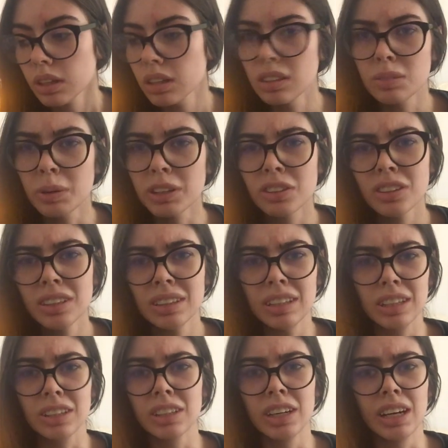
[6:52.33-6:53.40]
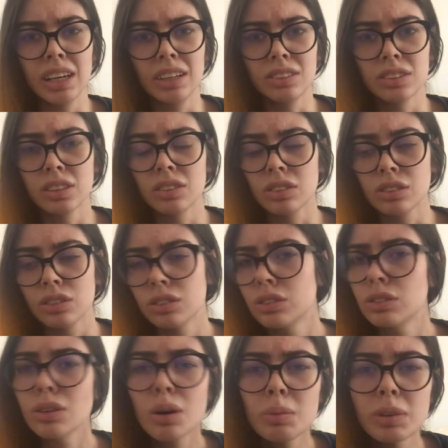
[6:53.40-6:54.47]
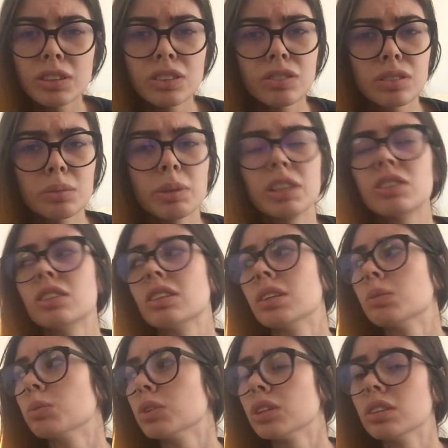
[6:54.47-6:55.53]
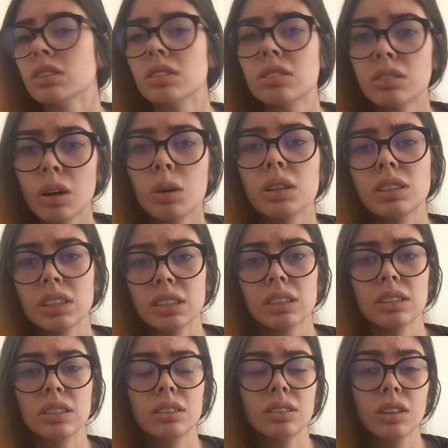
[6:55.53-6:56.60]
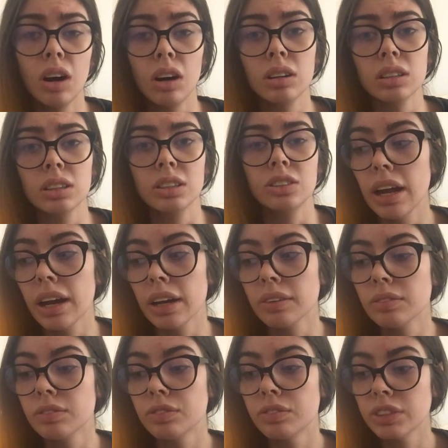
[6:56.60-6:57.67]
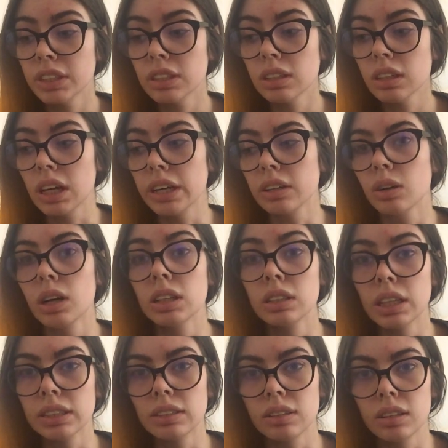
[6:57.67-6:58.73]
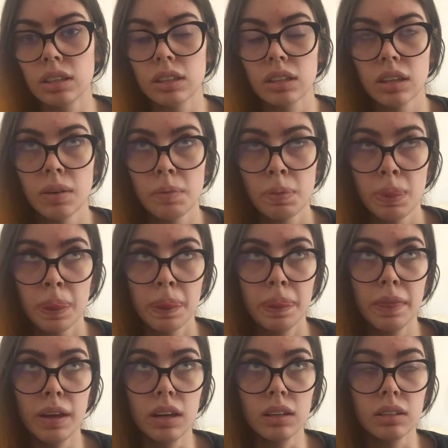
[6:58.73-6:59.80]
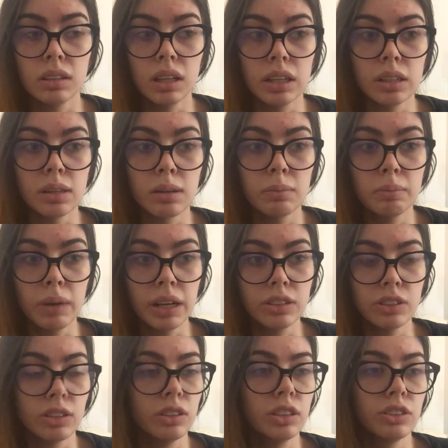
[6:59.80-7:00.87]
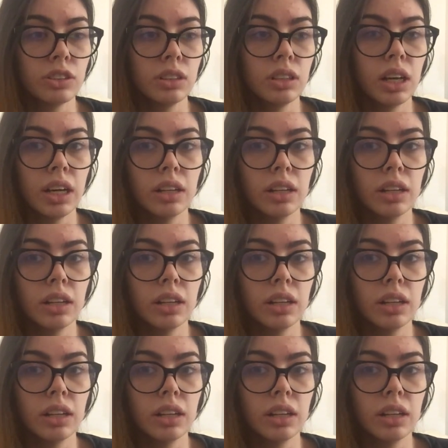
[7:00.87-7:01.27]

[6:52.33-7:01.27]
especially in the internet age, because there's so much information and we're so addicted to knowledge. And I feel like, or I like to think, that like my generation